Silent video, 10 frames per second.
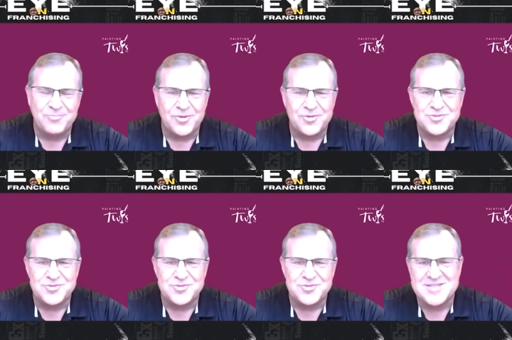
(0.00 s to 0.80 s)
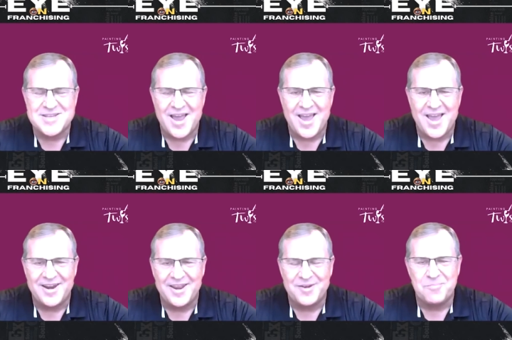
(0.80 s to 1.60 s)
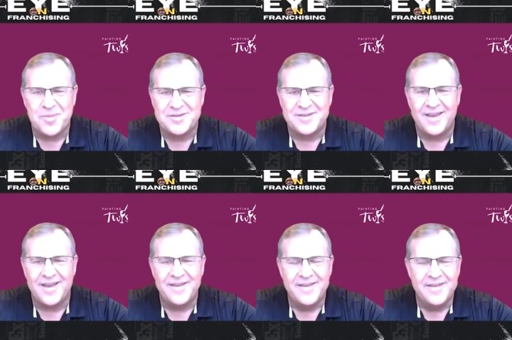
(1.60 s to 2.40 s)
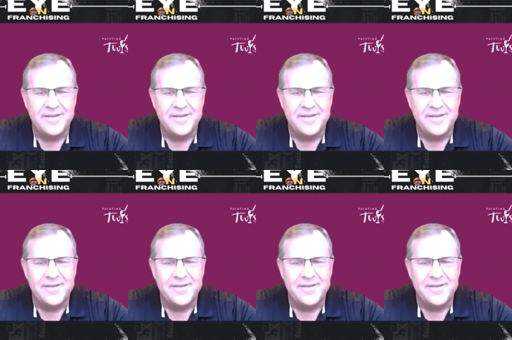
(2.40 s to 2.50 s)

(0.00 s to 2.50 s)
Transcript: well, there's no sense in hiding it, but uh,